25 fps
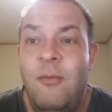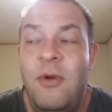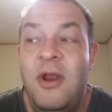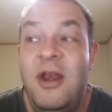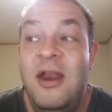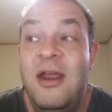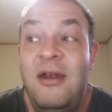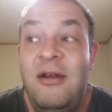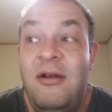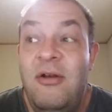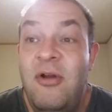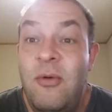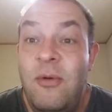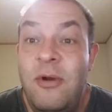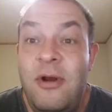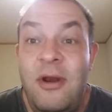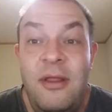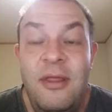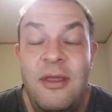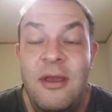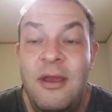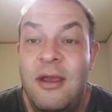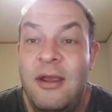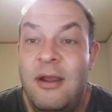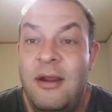We didn't do
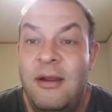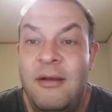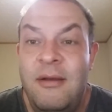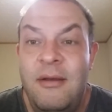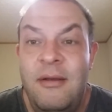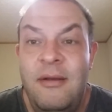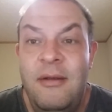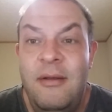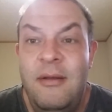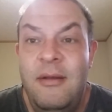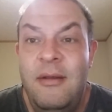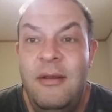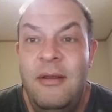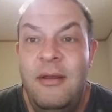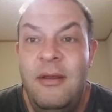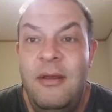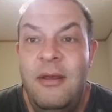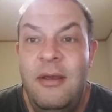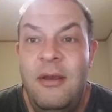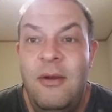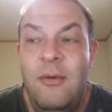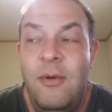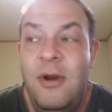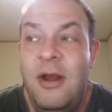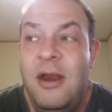anything.
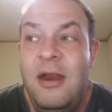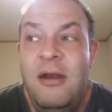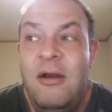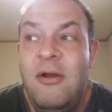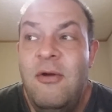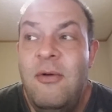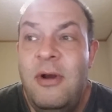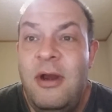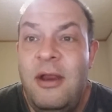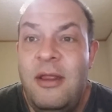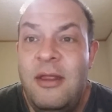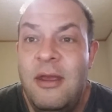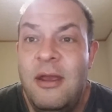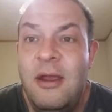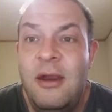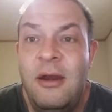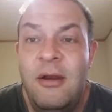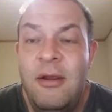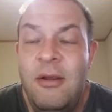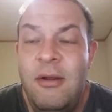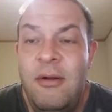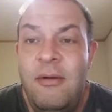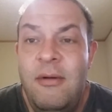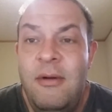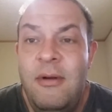We didn't do anything,
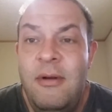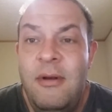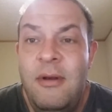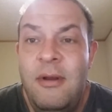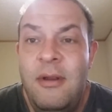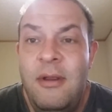dude.